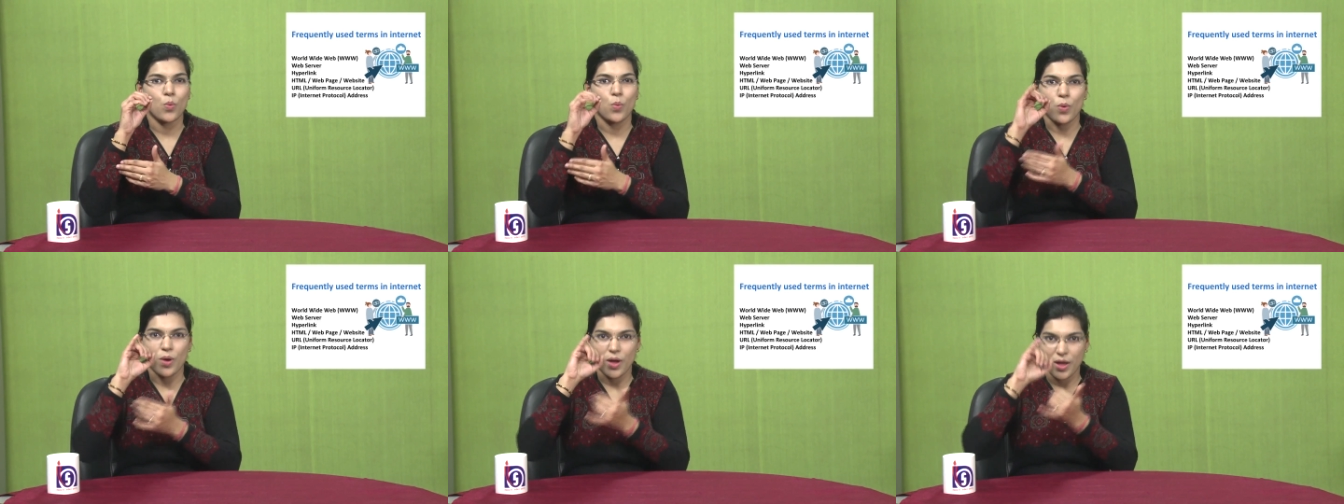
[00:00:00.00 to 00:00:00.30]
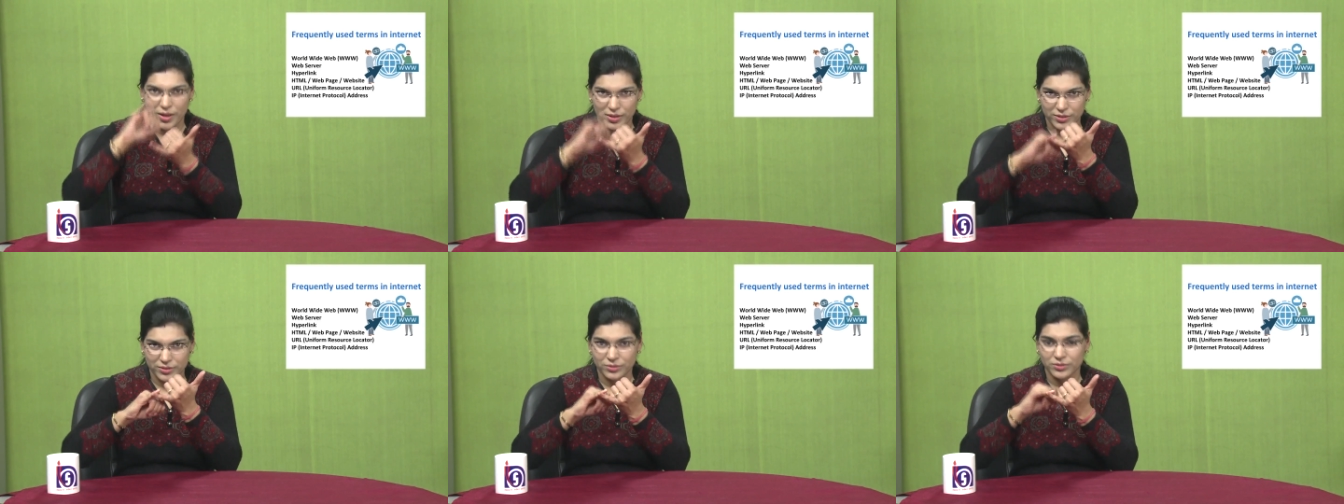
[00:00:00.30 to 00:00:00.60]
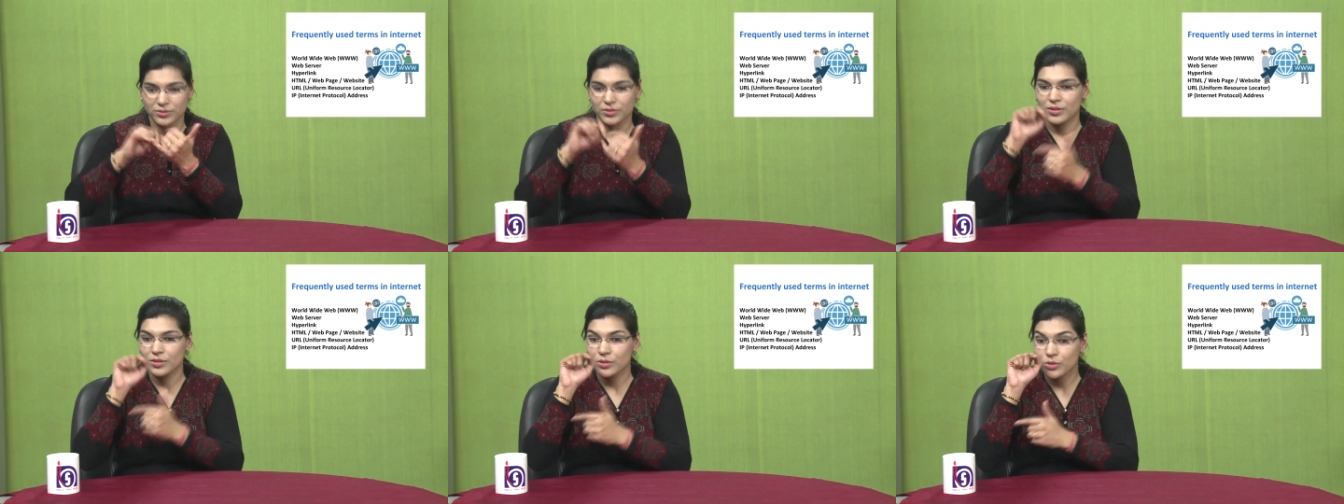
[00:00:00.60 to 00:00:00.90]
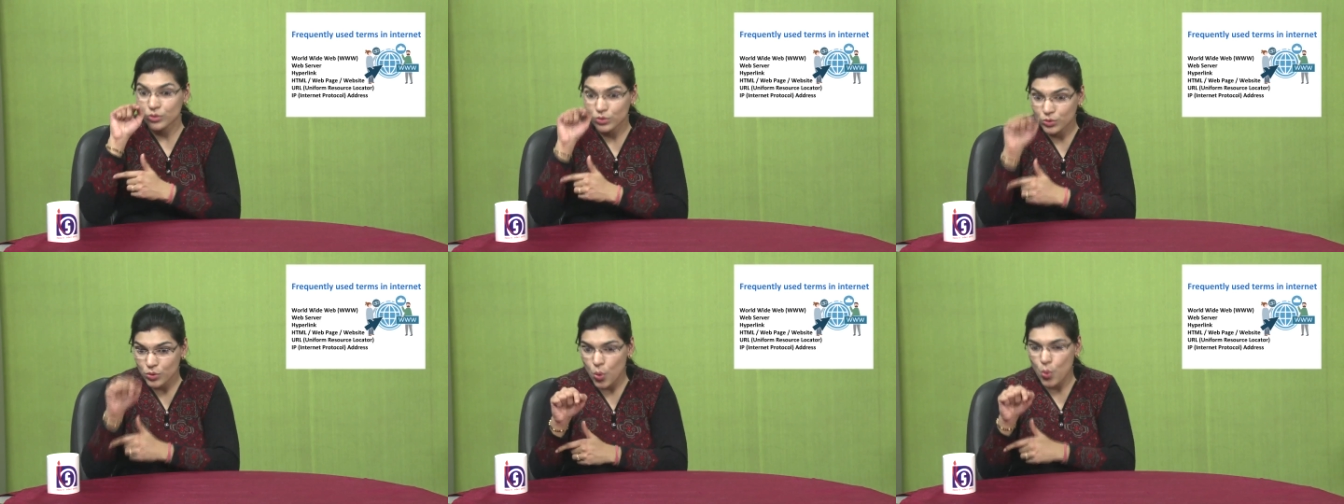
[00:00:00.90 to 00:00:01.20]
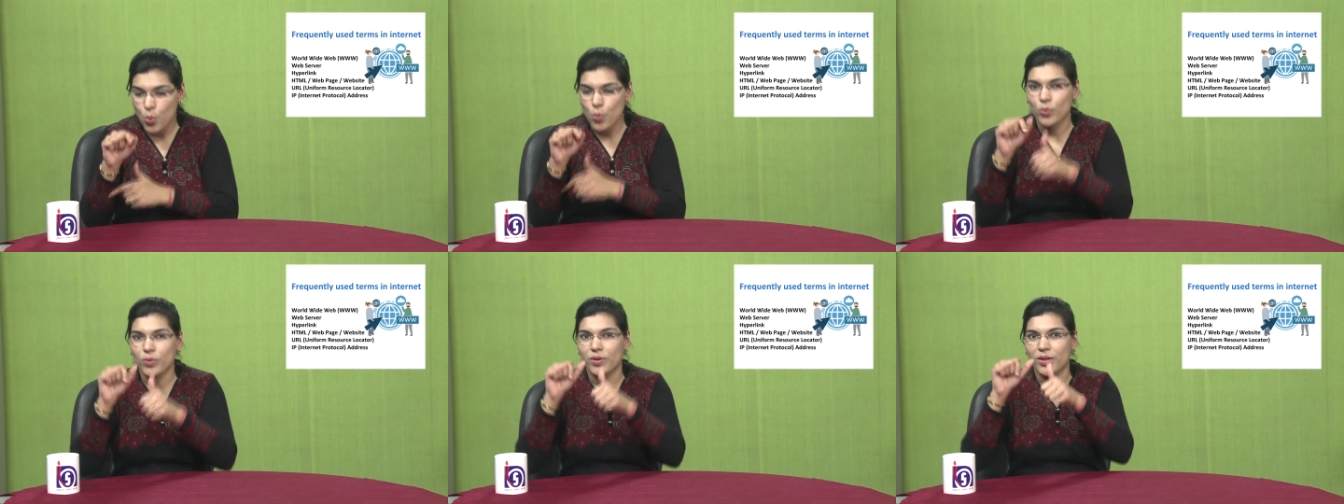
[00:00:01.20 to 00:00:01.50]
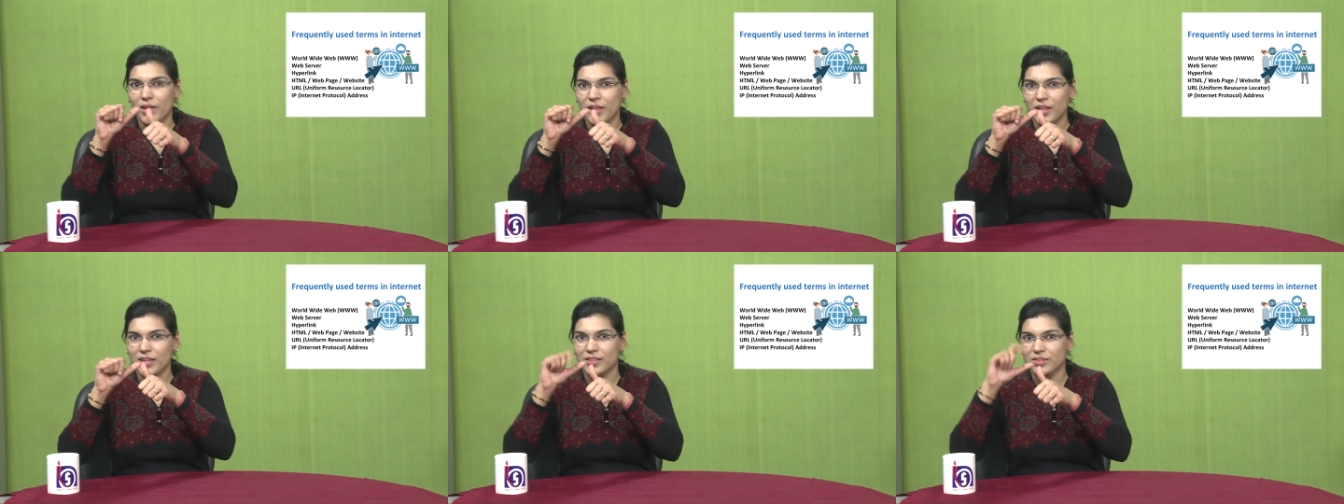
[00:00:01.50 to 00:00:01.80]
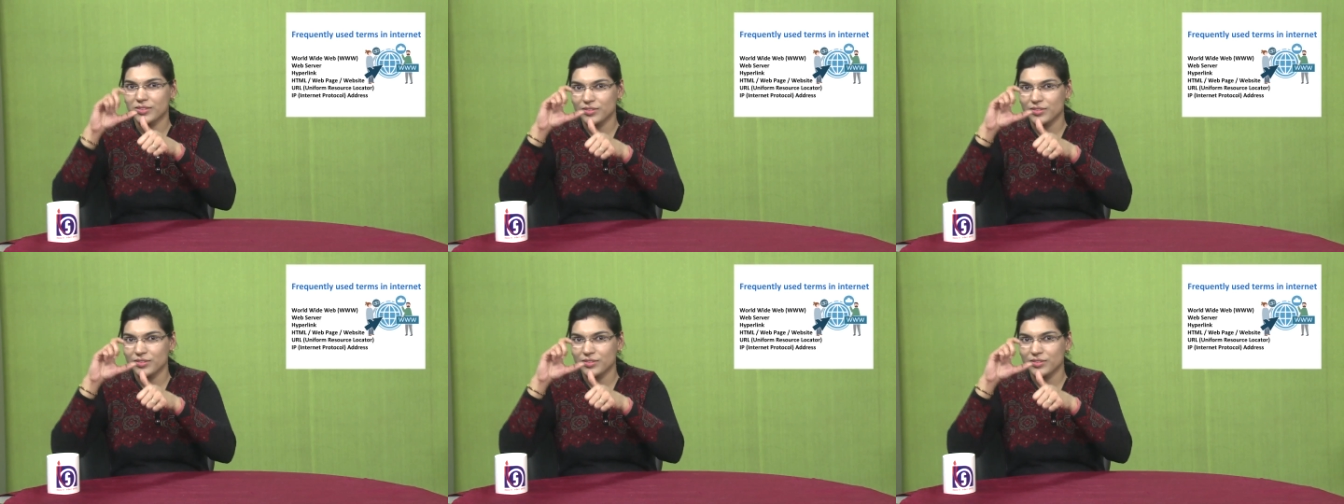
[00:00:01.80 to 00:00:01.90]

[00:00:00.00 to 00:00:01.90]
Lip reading: So if, for example, you're searching